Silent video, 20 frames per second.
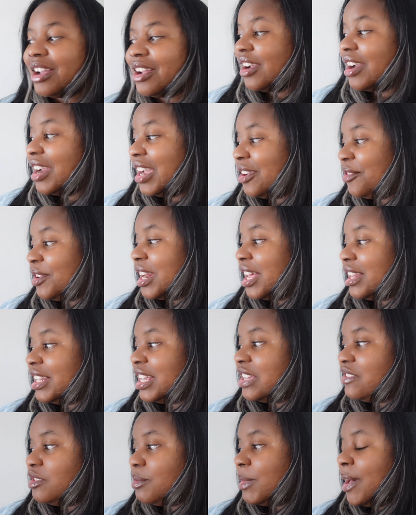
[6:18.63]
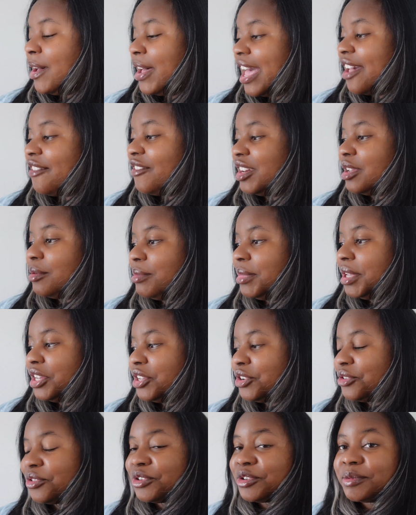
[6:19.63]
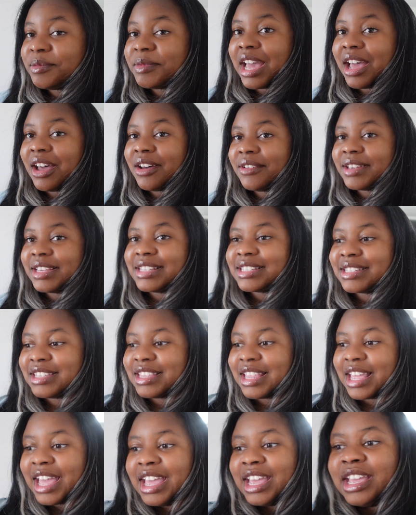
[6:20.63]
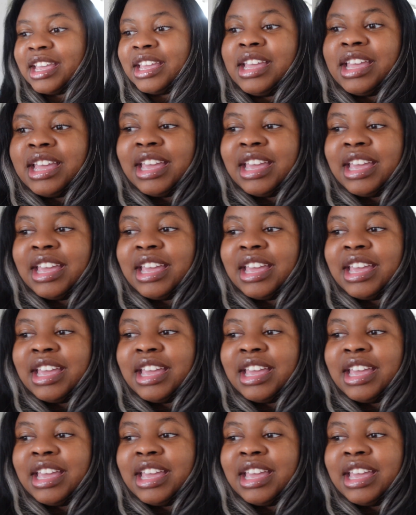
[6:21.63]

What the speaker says: All right, what I love about having a bedroom now is that